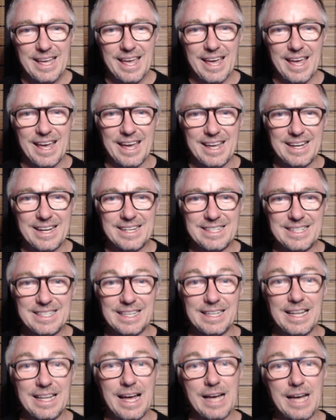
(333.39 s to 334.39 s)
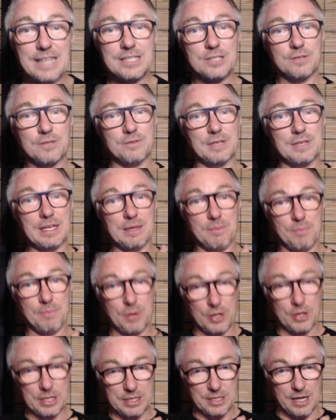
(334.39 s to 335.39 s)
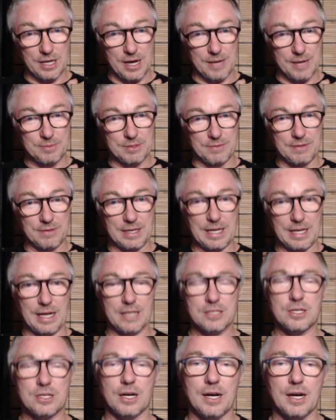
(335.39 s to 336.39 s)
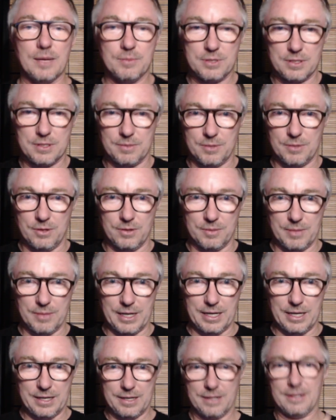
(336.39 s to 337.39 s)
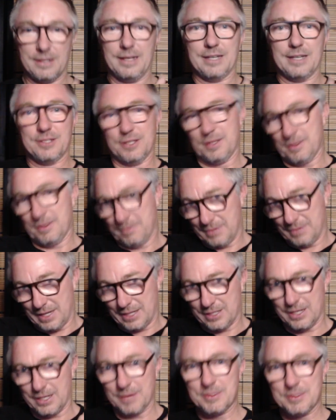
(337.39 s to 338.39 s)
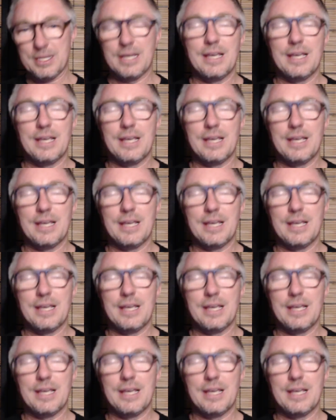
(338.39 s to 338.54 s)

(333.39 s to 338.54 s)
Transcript: And the last of the body types, of the gut types, I'm holding my gut, last of the gut types,